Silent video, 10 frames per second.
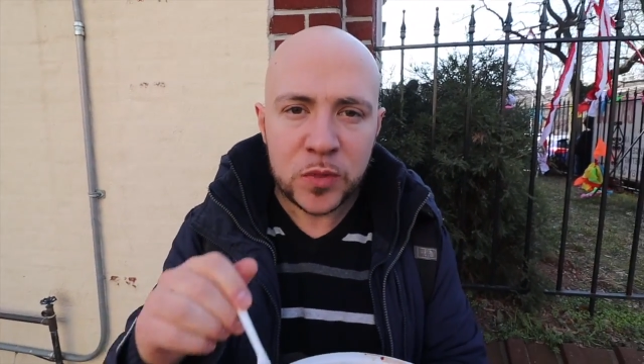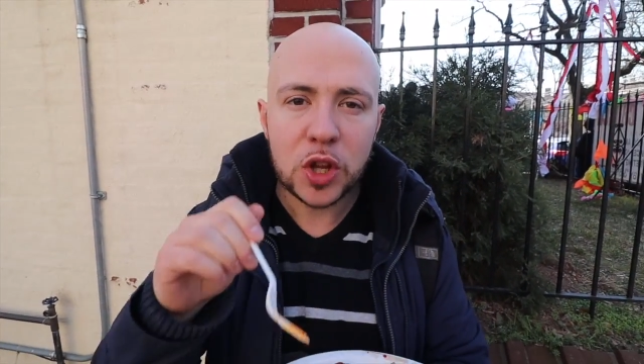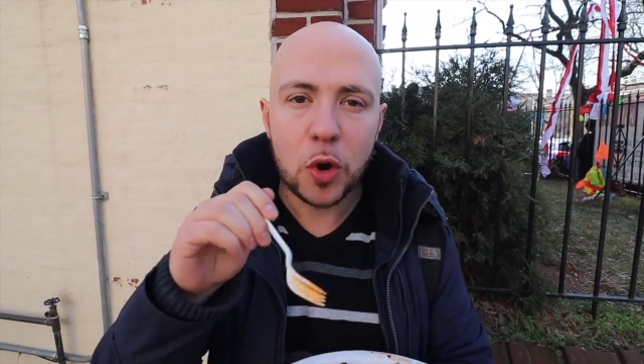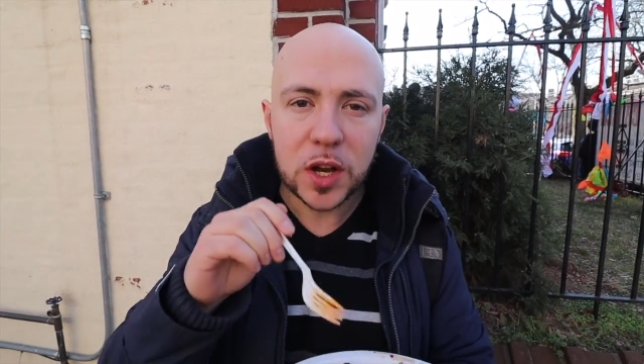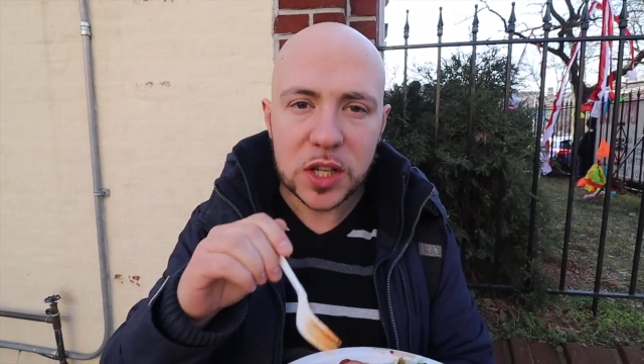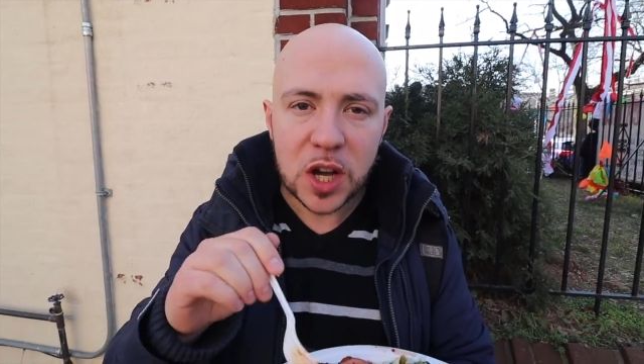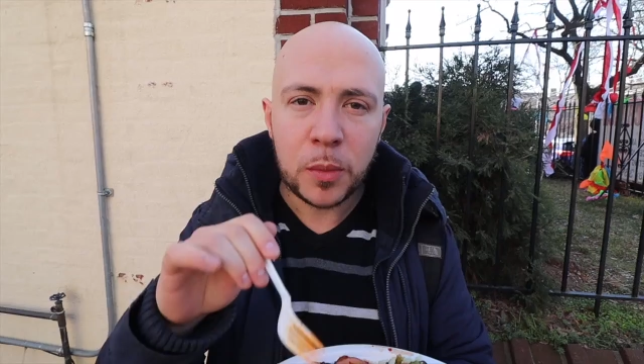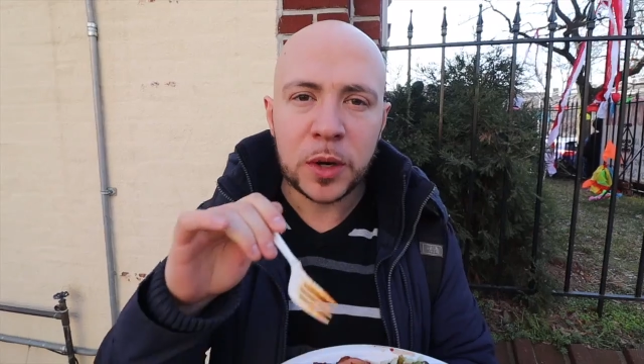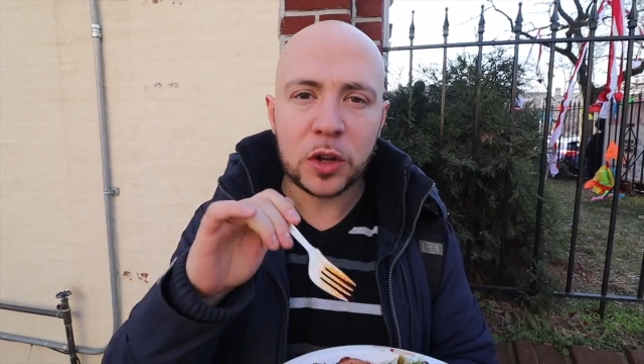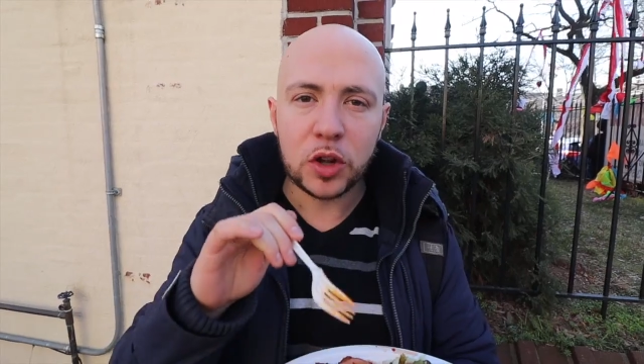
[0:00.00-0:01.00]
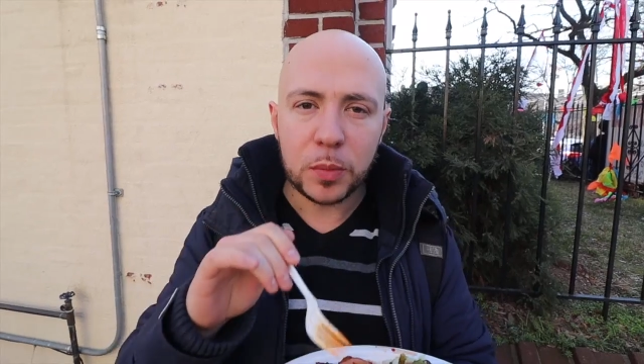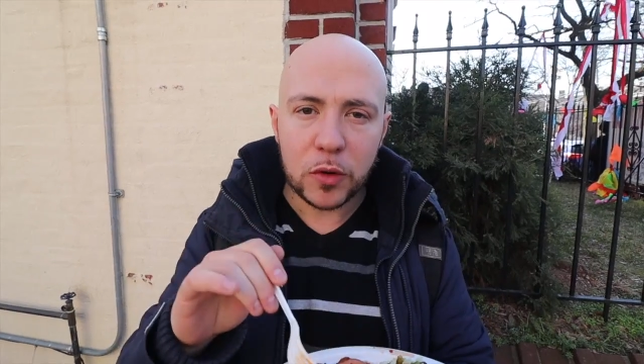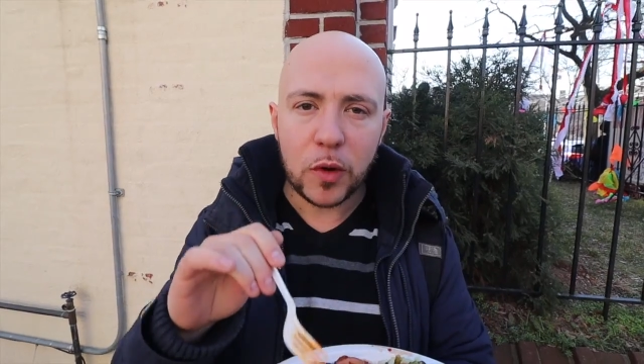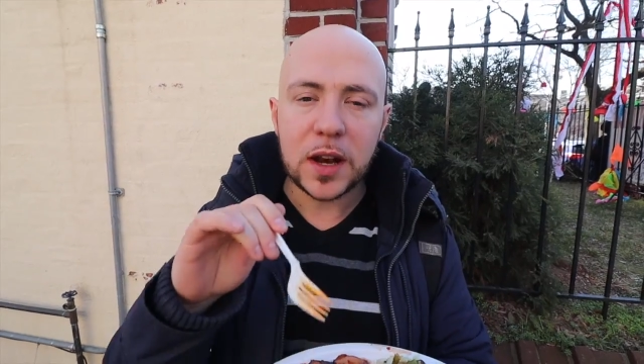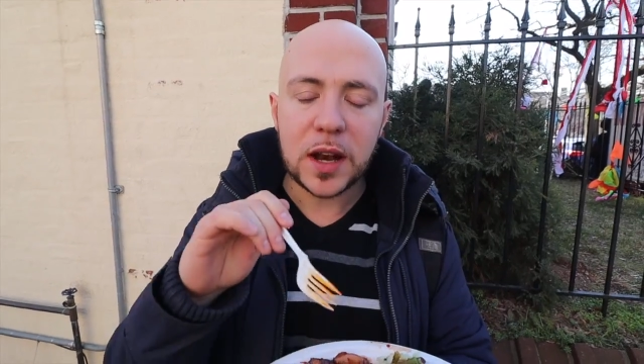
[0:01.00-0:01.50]
though it is coming in a little
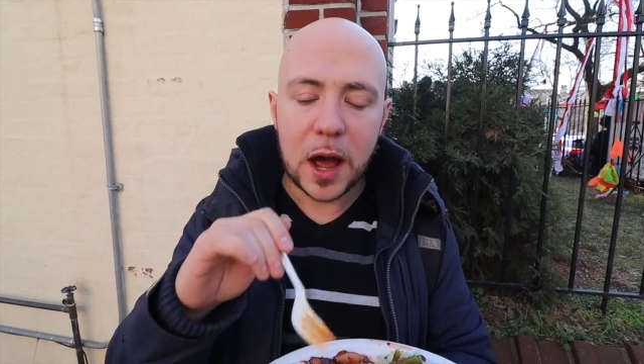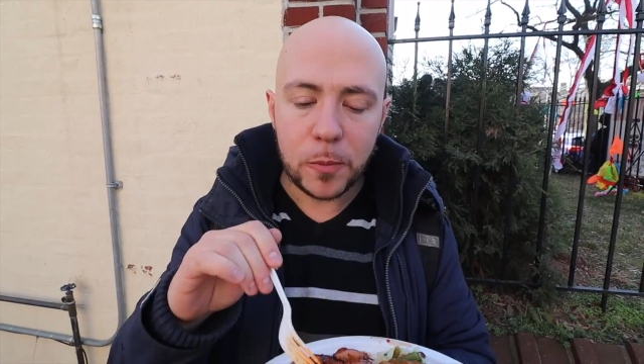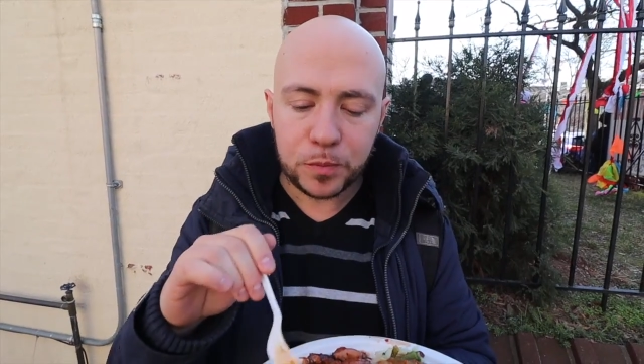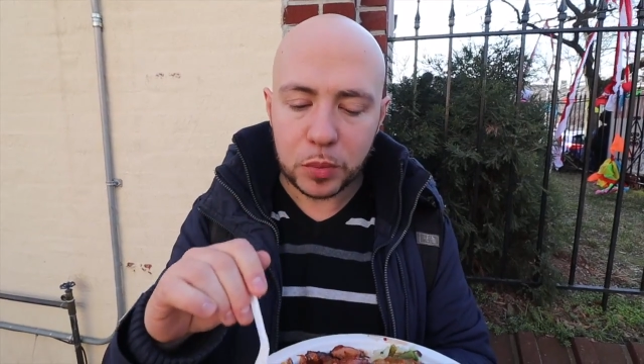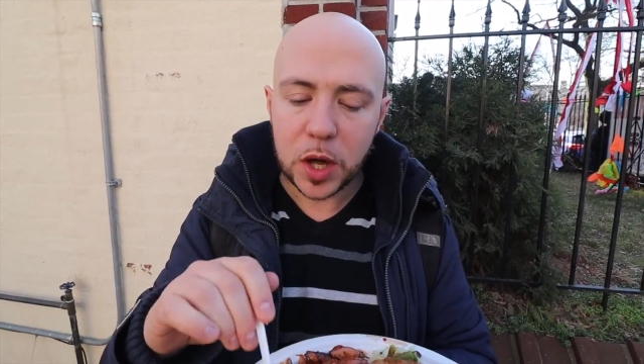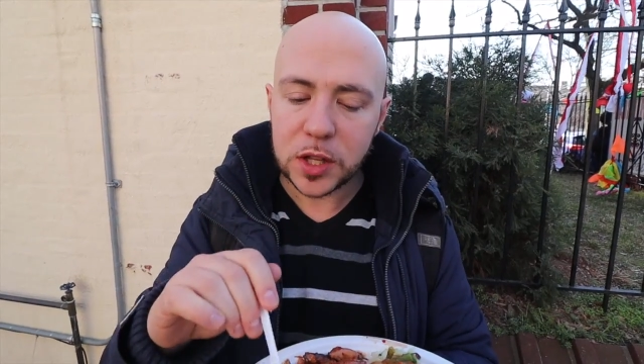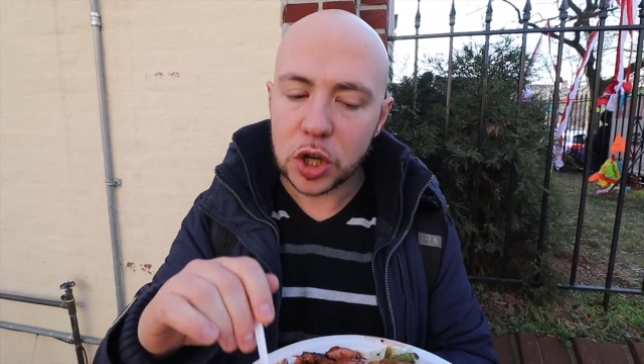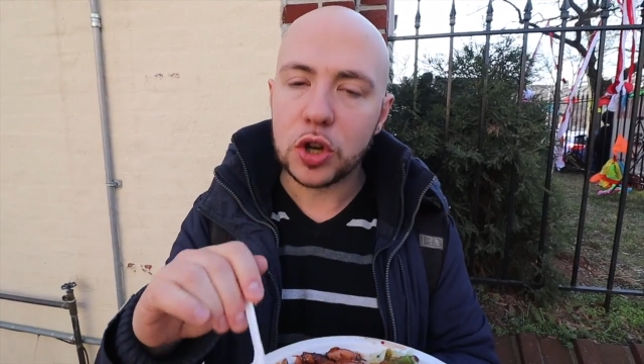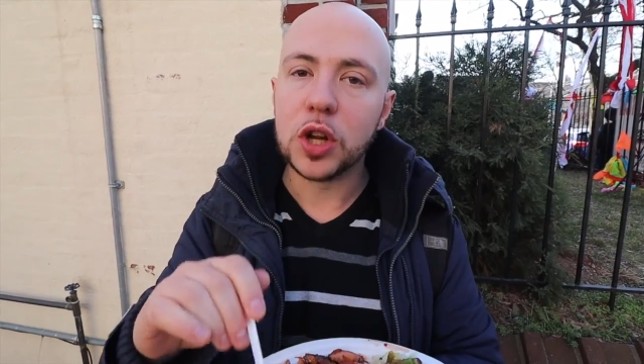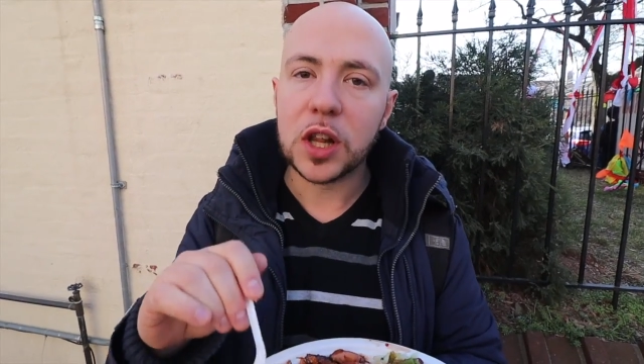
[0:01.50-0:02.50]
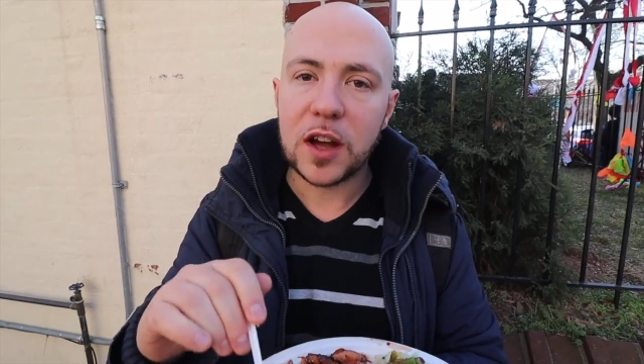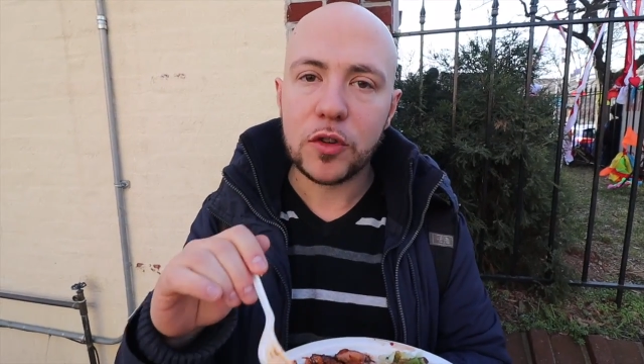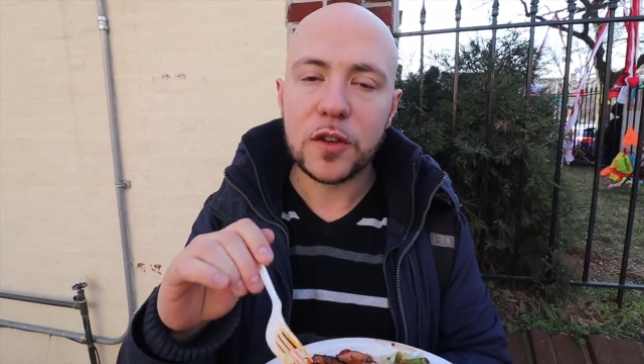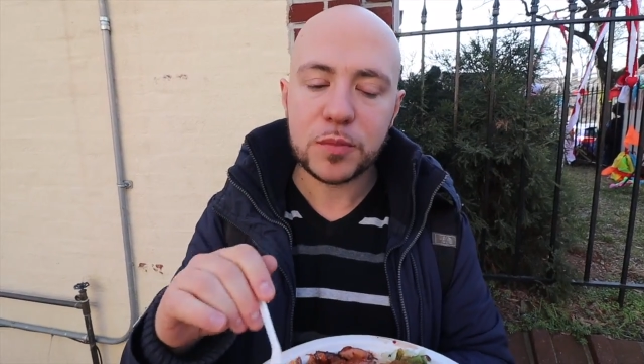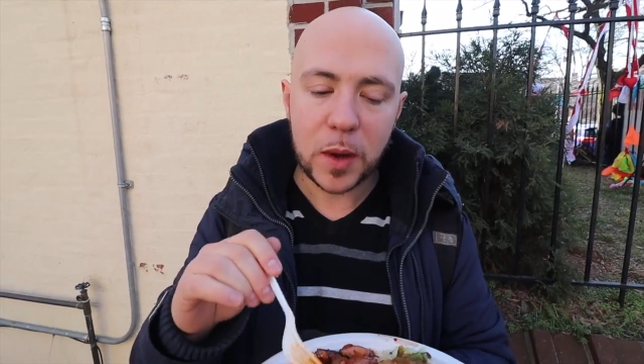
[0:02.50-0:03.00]
bit right now, but it's a good level of